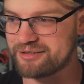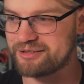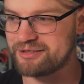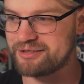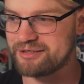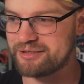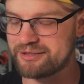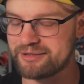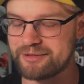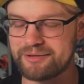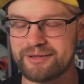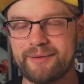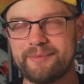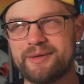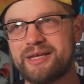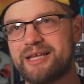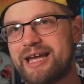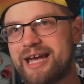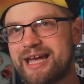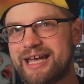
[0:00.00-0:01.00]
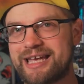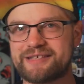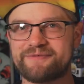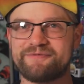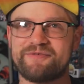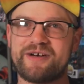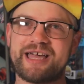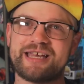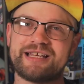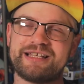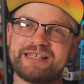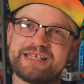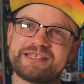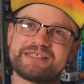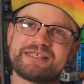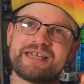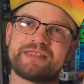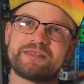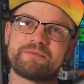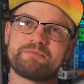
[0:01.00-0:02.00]
I mean, I guess finally
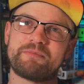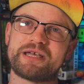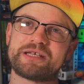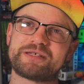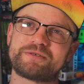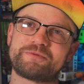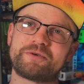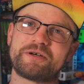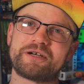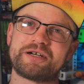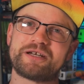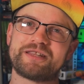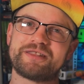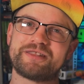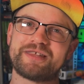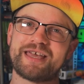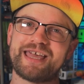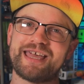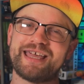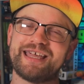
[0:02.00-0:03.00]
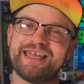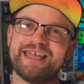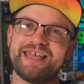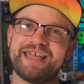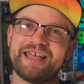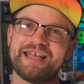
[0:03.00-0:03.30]
is not the best word. They